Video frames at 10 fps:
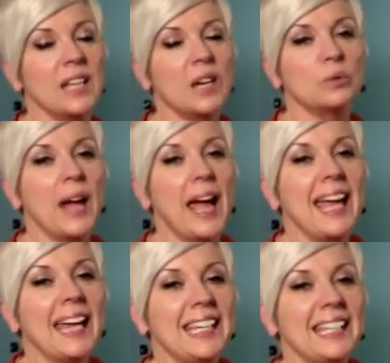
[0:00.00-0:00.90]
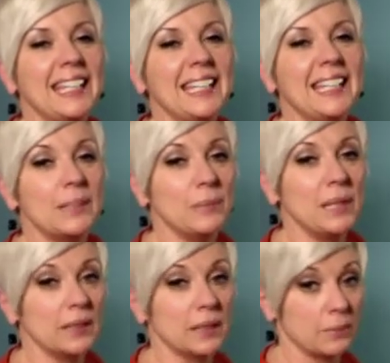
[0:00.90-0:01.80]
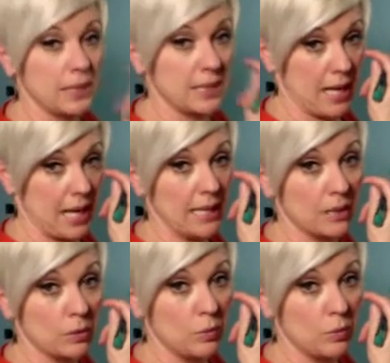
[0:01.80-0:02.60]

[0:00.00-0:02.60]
Now, ray can be a little bit tight.